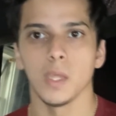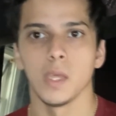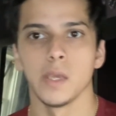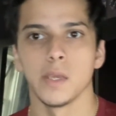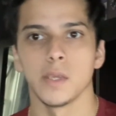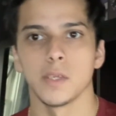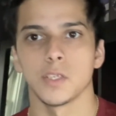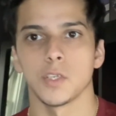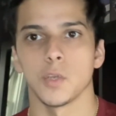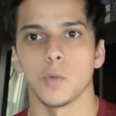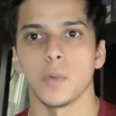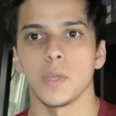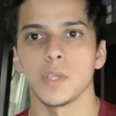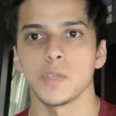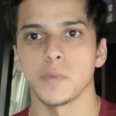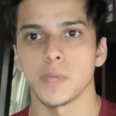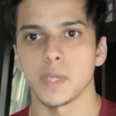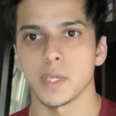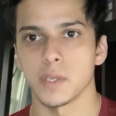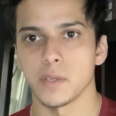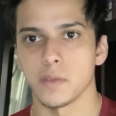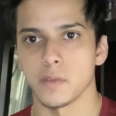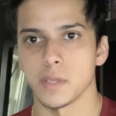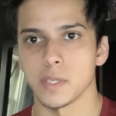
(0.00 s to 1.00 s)
So ways we
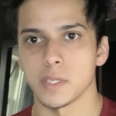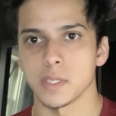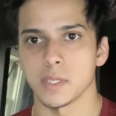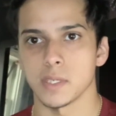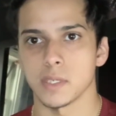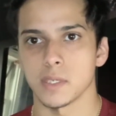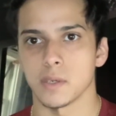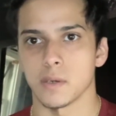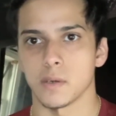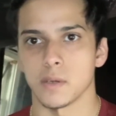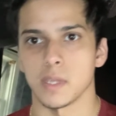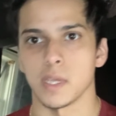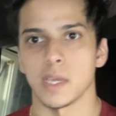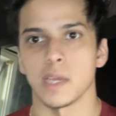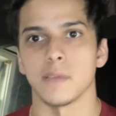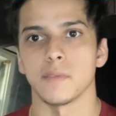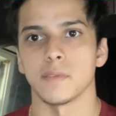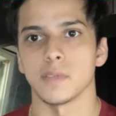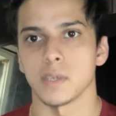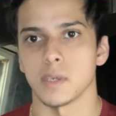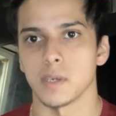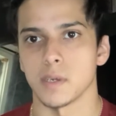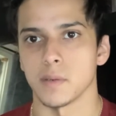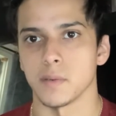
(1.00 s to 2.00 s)
can do this in our
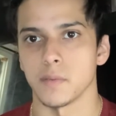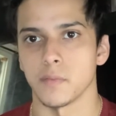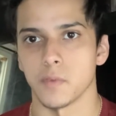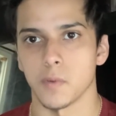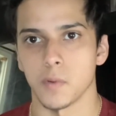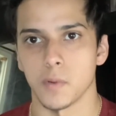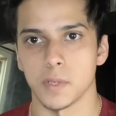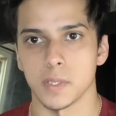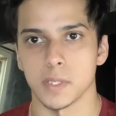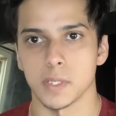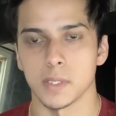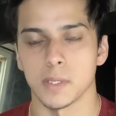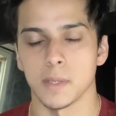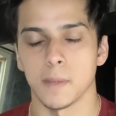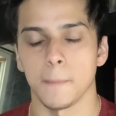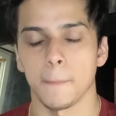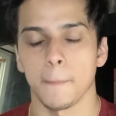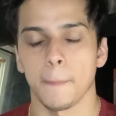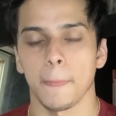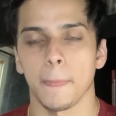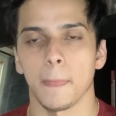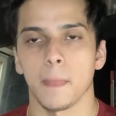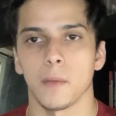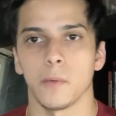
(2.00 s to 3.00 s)
lives are, of course,
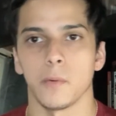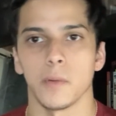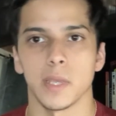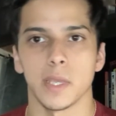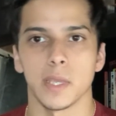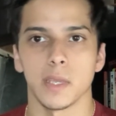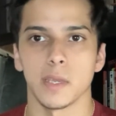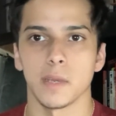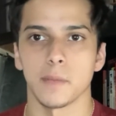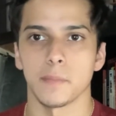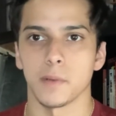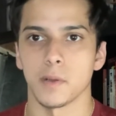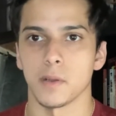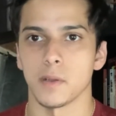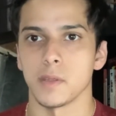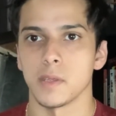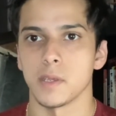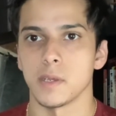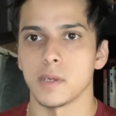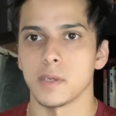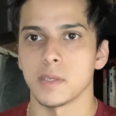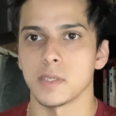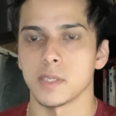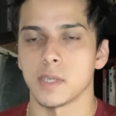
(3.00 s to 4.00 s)
waking up
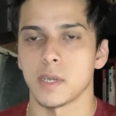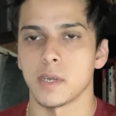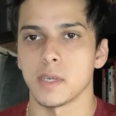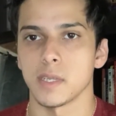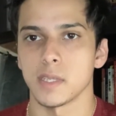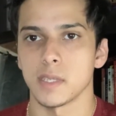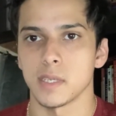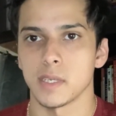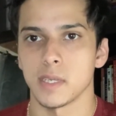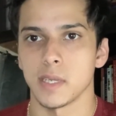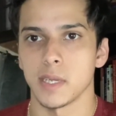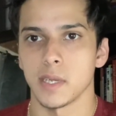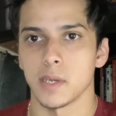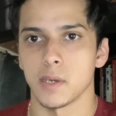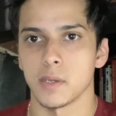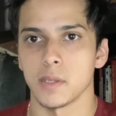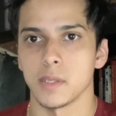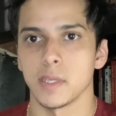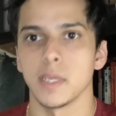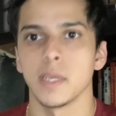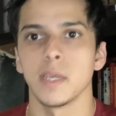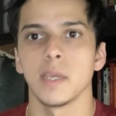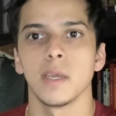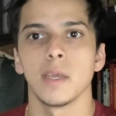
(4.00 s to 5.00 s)
earlier, starting the day
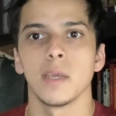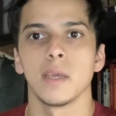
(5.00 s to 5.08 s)
early.